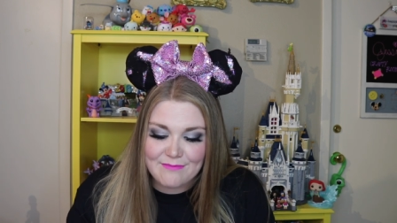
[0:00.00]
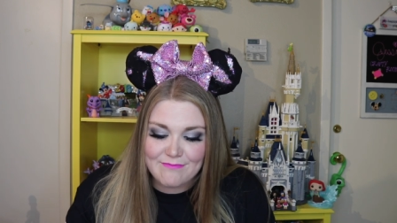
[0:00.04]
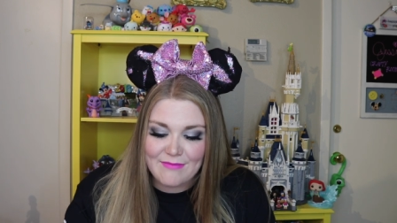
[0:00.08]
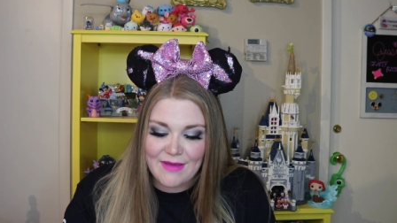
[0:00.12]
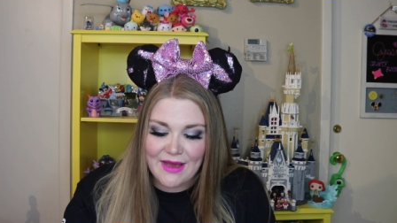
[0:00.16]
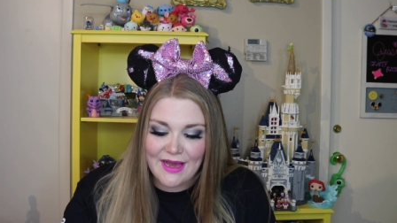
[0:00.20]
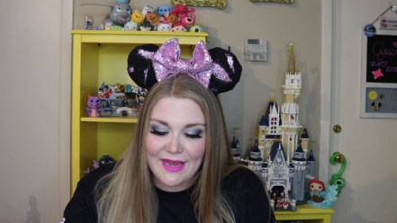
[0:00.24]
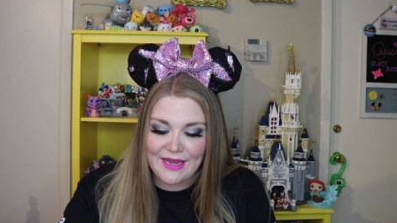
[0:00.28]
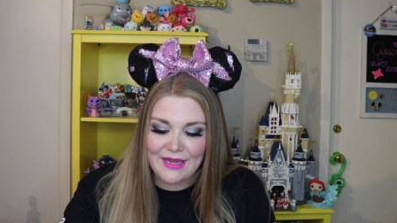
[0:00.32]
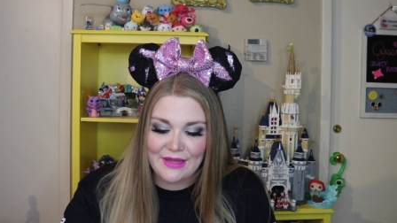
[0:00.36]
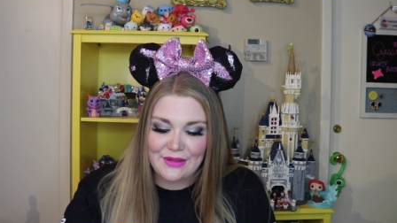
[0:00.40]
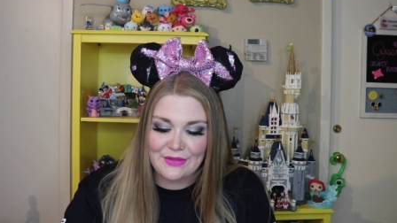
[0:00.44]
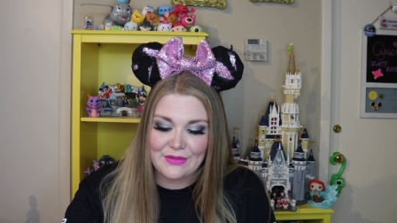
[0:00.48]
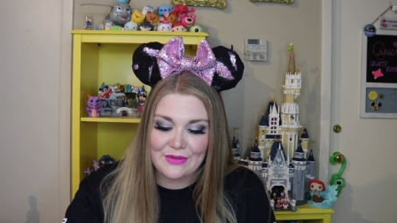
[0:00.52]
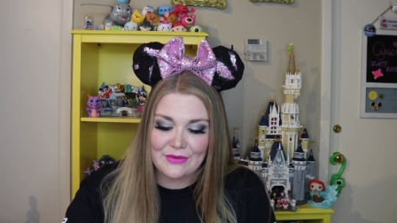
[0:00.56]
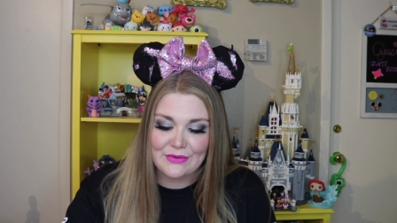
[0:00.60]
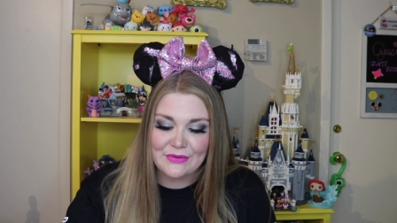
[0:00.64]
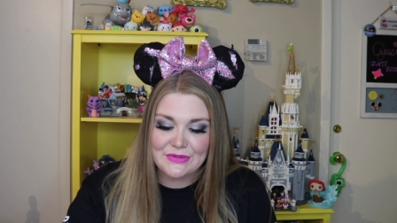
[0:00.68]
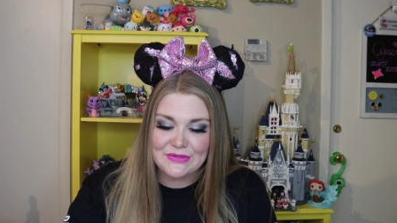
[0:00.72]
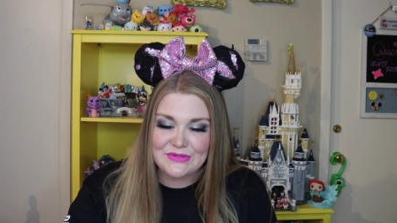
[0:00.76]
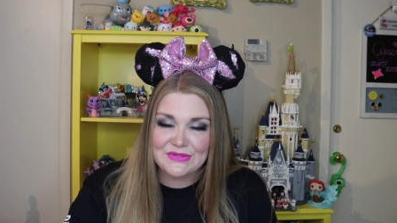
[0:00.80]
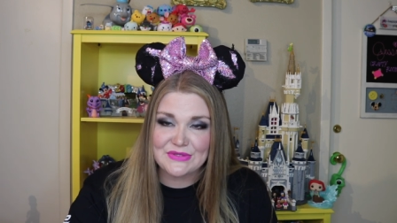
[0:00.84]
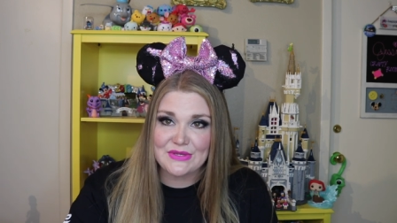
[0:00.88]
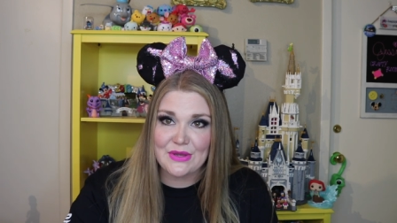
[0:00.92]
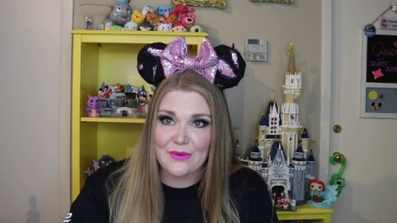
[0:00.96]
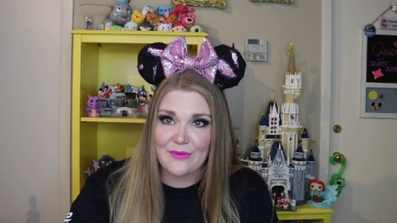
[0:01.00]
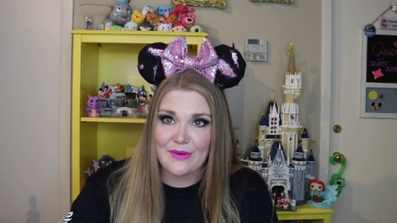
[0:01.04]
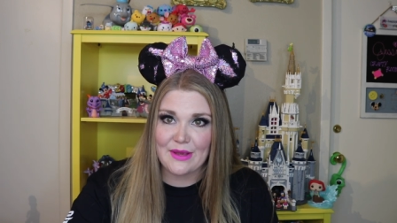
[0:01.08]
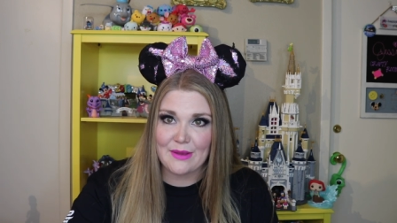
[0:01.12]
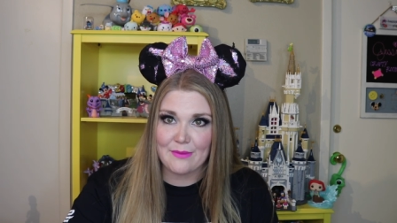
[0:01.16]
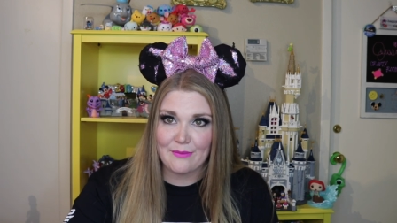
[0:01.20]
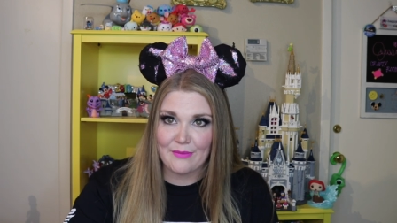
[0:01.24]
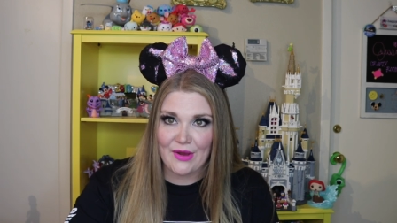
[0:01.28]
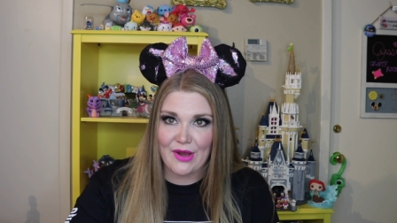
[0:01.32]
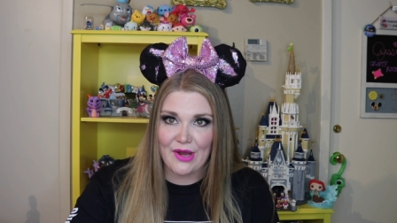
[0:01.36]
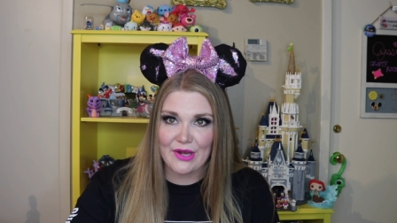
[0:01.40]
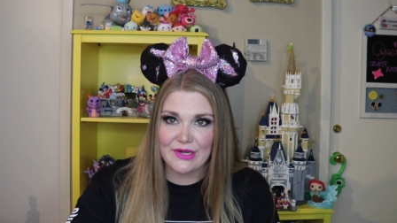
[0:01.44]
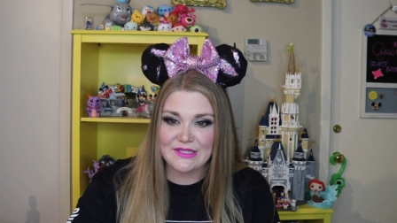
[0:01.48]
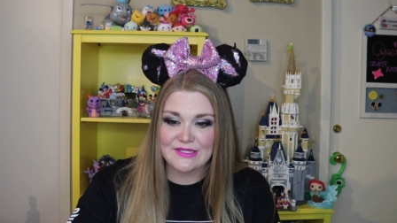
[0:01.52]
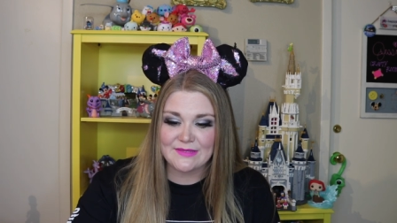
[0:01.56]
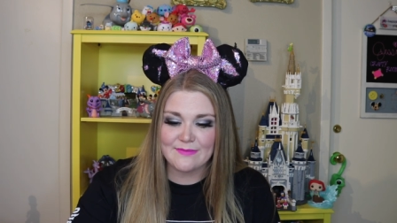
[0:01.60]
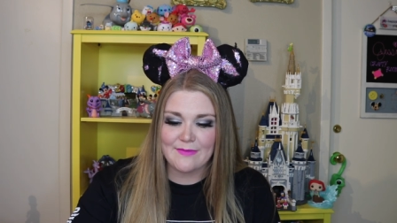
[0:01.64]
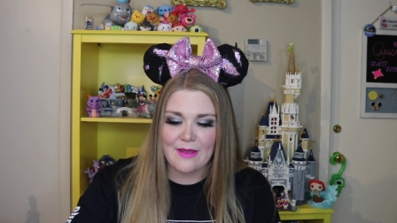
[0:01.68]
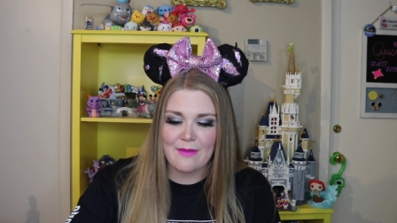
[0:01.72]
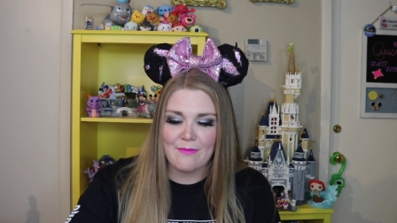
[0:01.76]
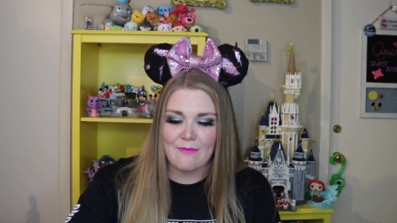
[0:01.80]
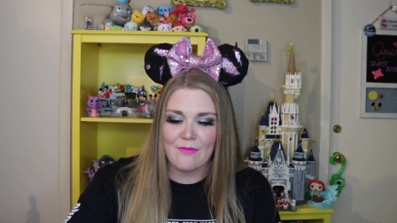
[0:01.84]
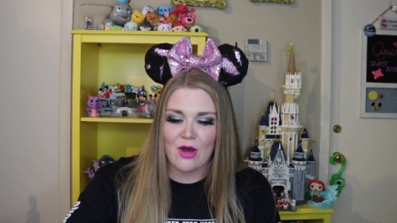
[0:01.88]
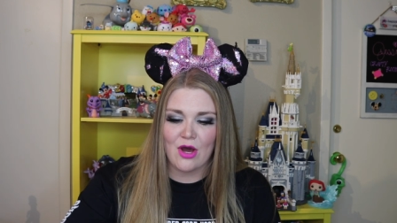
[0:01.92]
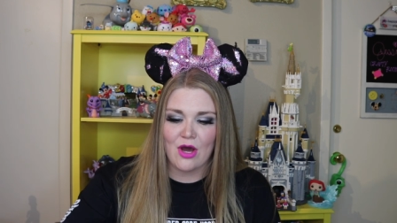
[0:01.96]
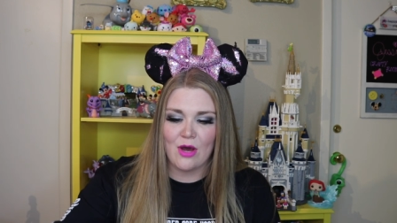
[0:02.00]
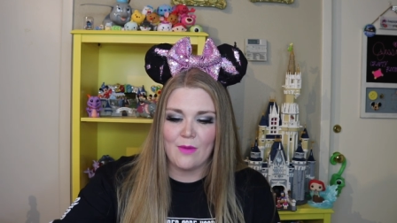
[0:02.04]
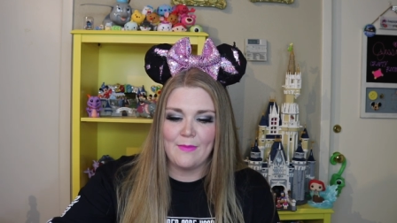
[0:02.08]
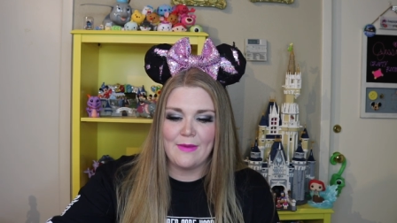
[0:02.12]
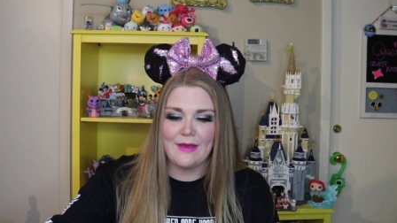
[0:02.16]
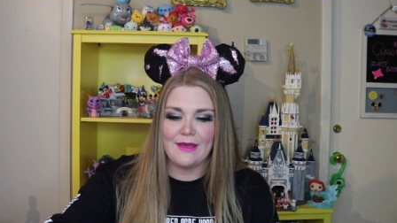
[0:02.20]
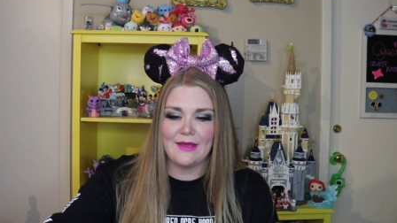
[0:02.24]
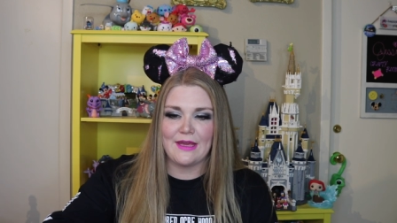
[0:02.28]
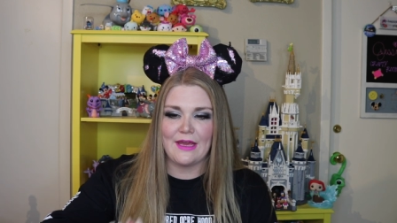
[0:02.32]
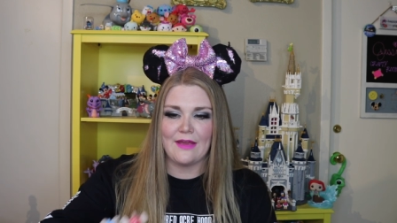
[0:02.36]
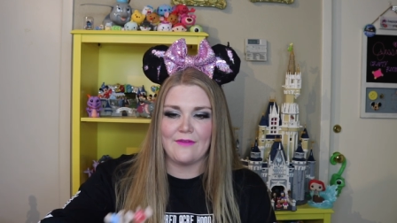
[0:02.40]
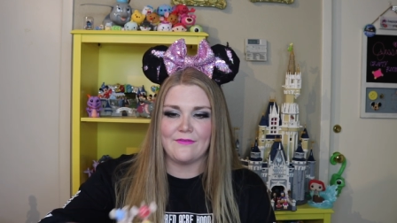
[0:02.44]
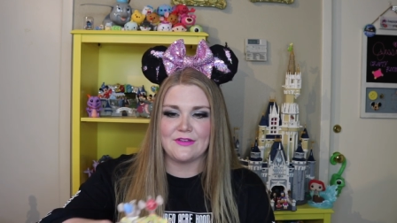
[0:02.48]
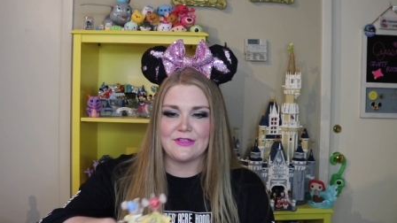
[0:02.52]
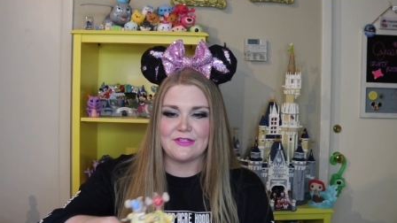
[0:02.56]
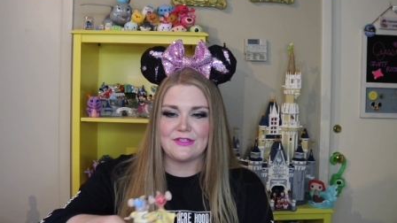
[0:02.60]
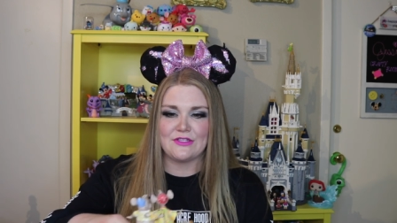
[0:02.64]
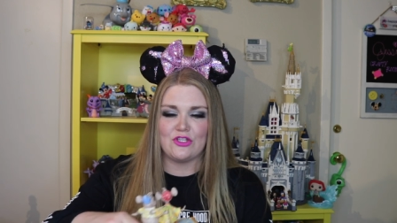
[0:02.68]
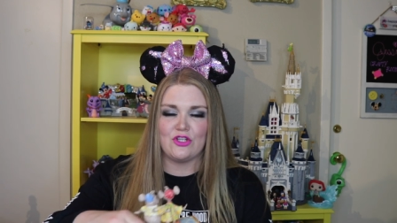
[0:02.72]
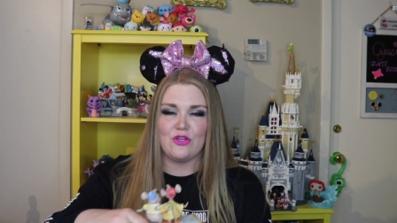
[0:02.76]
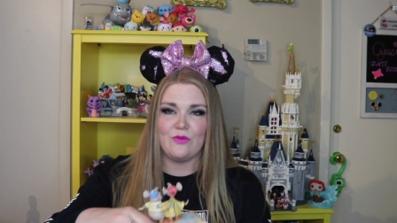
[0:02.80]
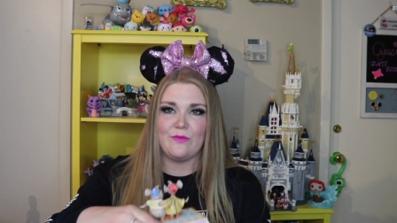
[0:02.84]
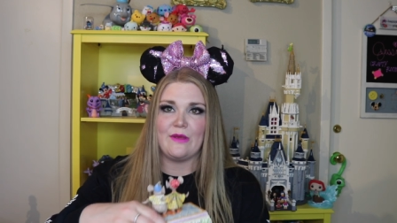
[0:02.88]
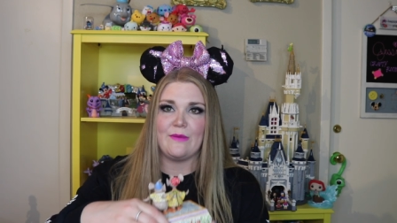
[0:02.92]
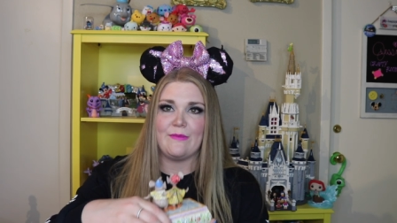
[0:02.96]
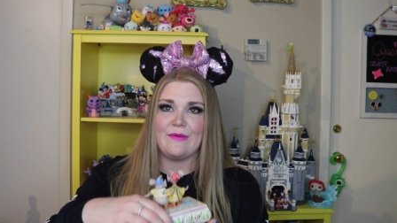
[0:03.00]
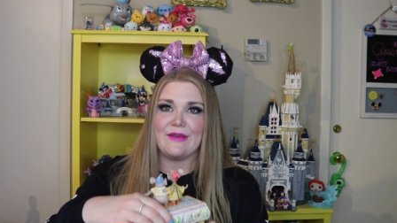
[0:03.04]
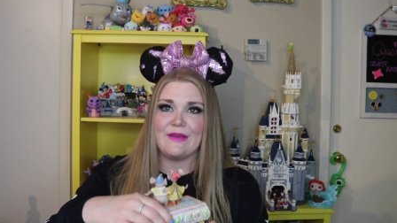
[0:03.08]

my little sewing box. My mom gave this to me